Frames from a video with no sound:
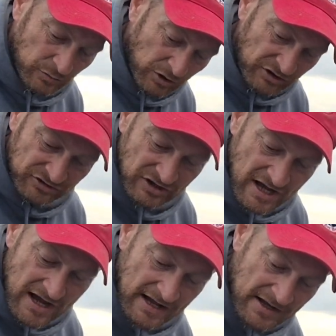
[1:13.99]
So we're going to
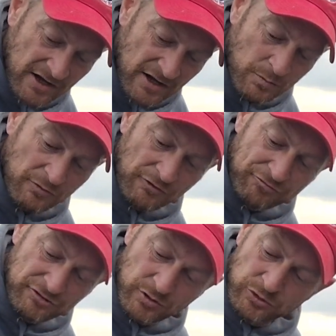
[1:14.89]
start with a
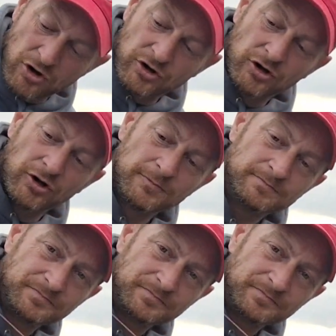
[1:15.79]
3-0 dongle